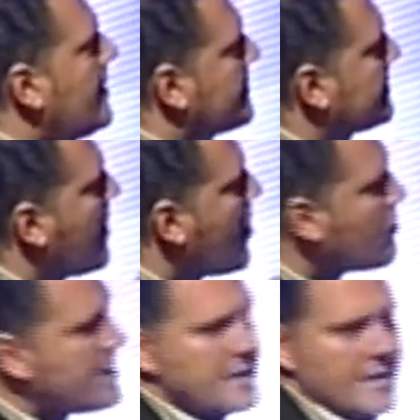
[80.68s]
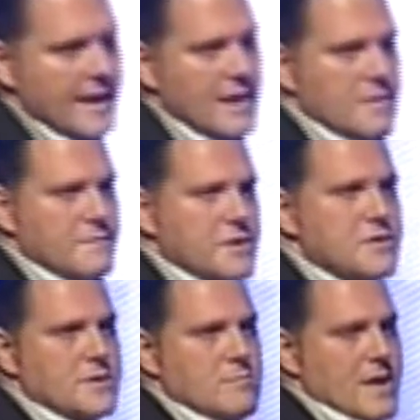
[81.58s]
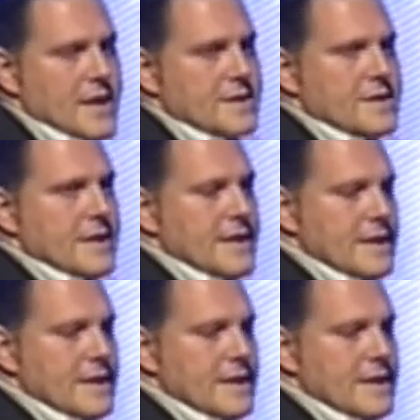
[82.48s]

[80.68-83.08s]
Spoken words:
So the holy grail of digital marketing